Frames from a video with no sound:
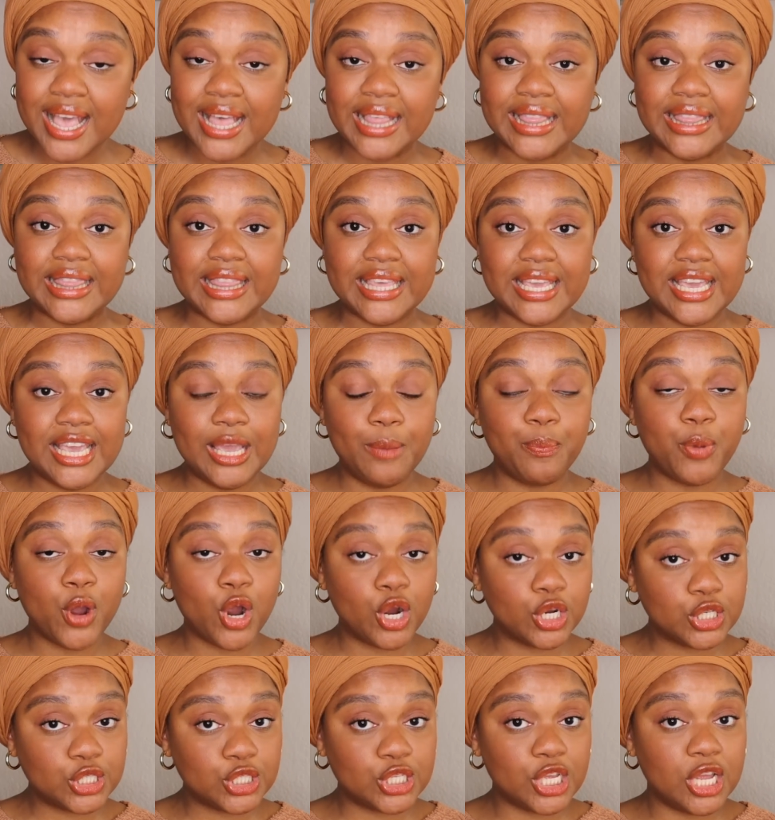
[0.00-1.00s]
The
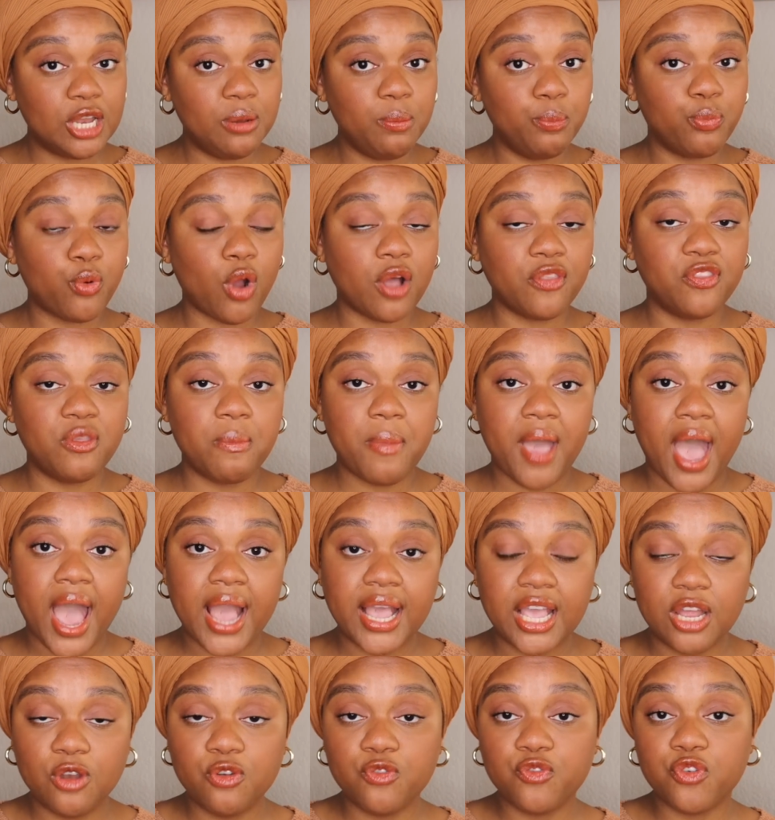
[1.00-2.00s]
person brought the
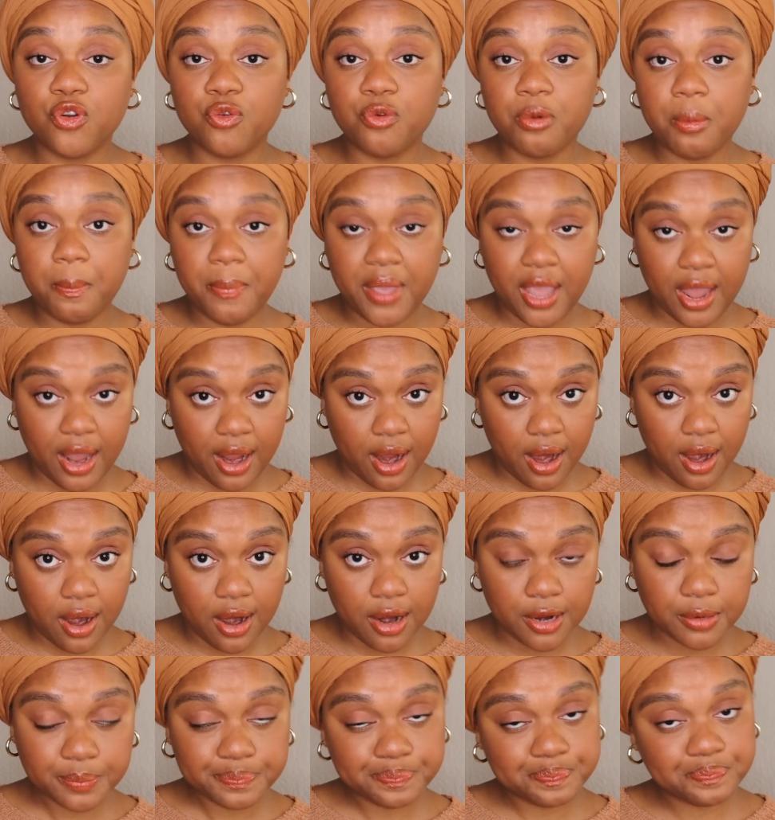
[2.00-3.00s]
bag in for
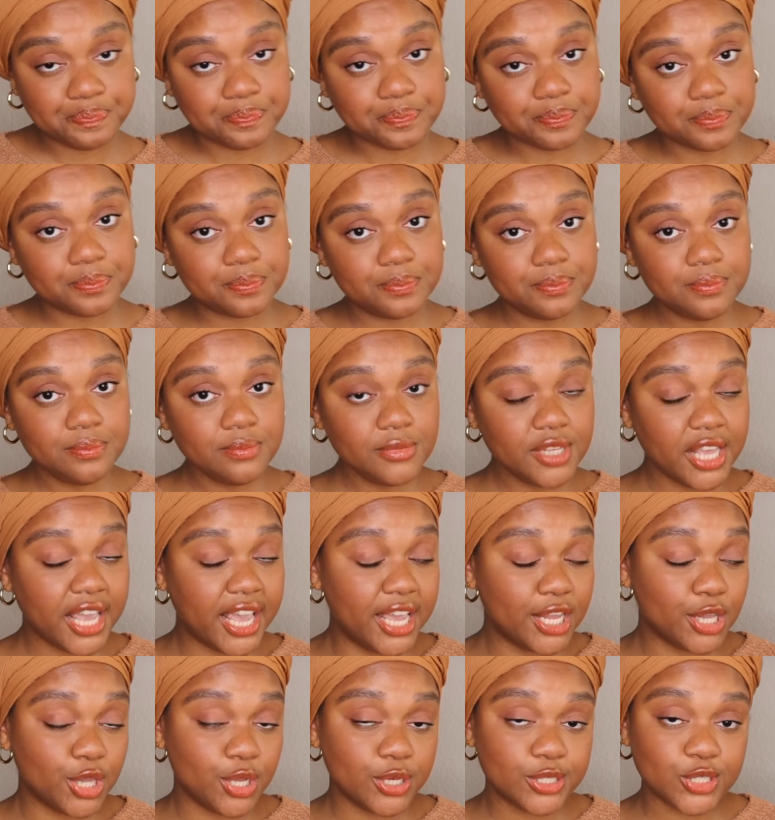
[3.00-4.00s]
repair
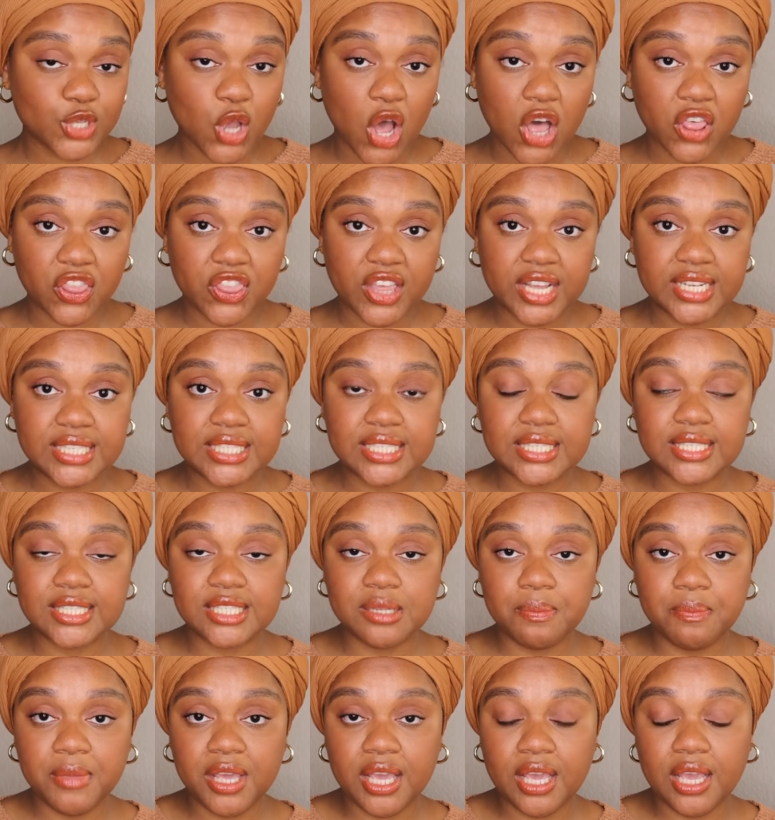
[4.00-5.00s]
it looked authentic
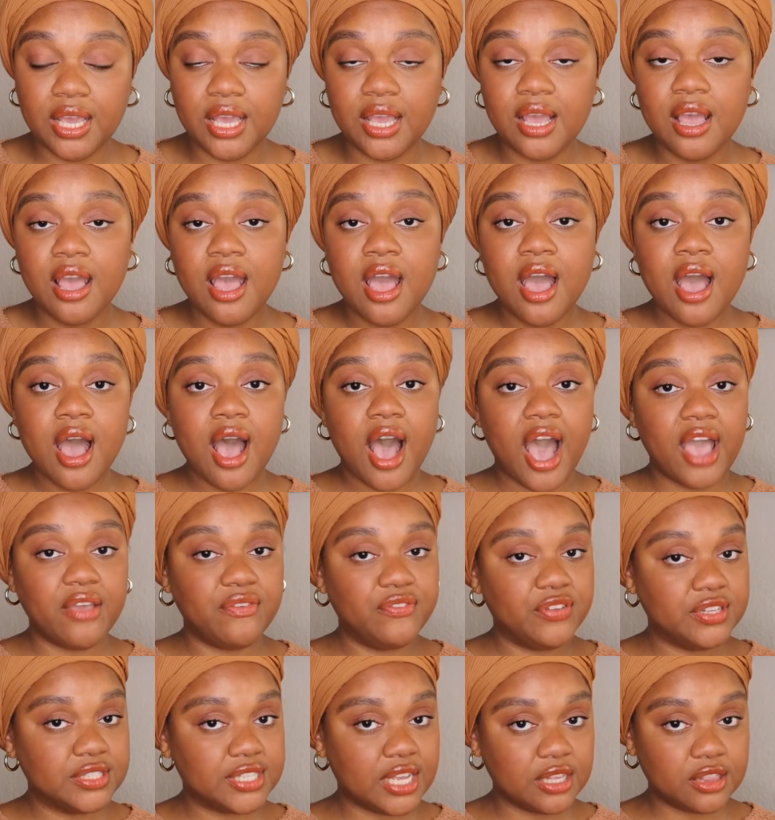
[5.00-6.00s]
to me. I
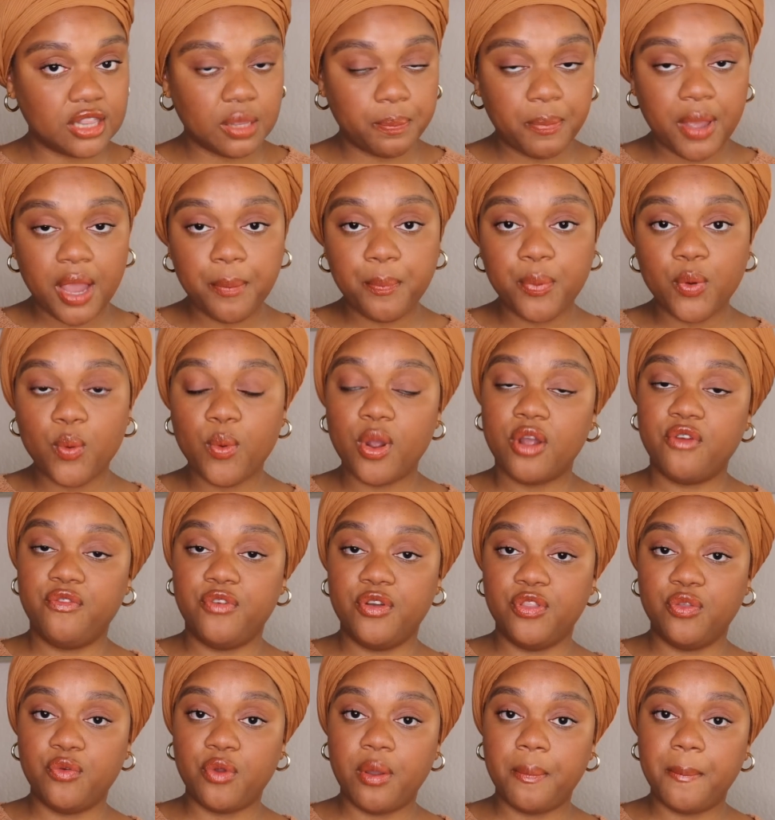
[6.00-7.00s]
filled out the paperwork
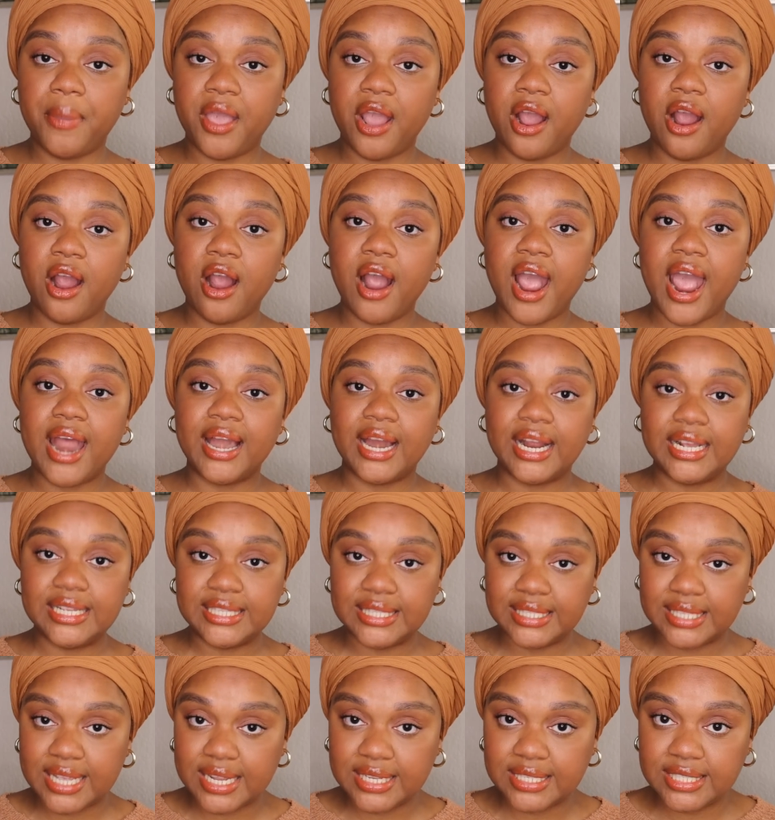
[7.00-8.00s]
for the repair and I
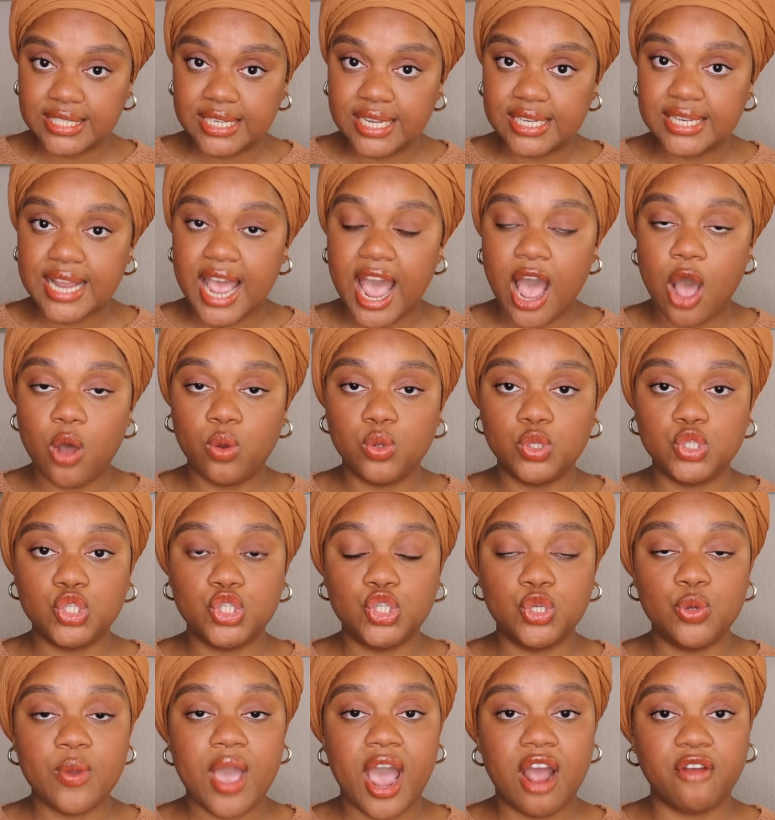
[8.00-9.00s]
sent it out
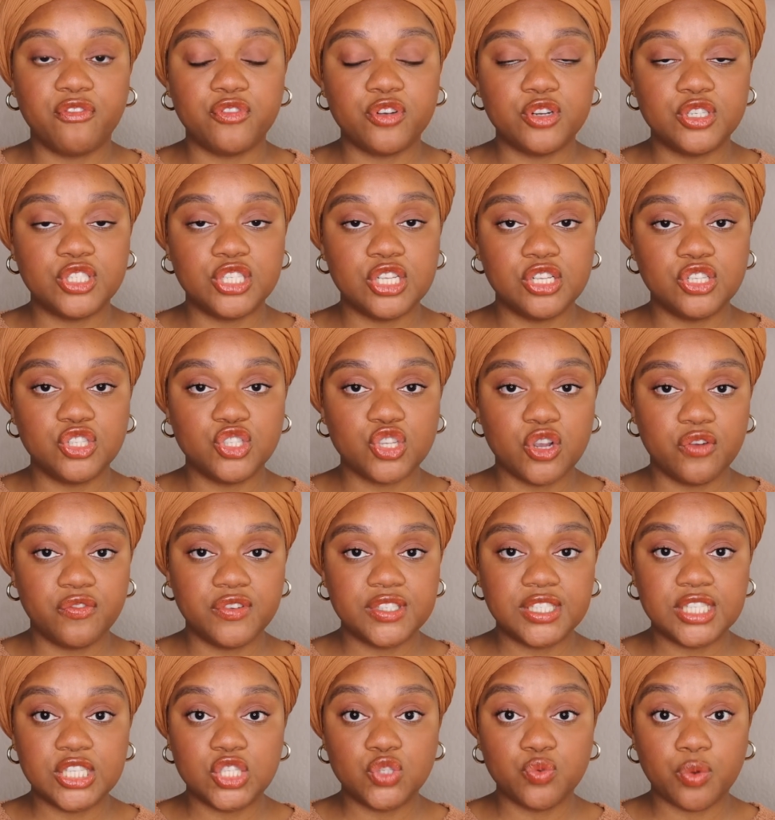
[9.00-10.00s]
to After Sales
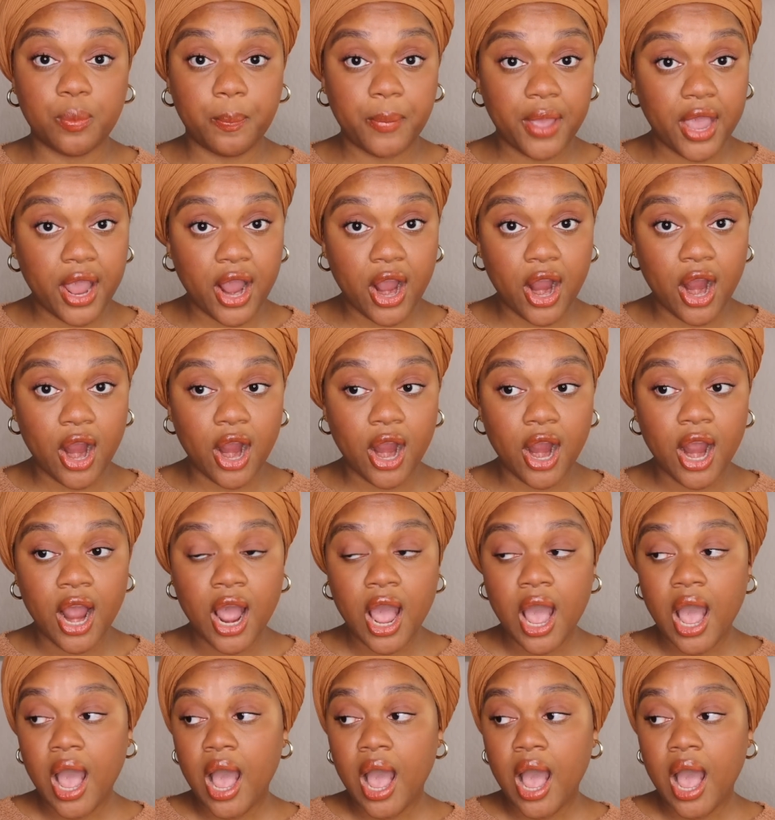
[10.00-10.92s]
Services Repair.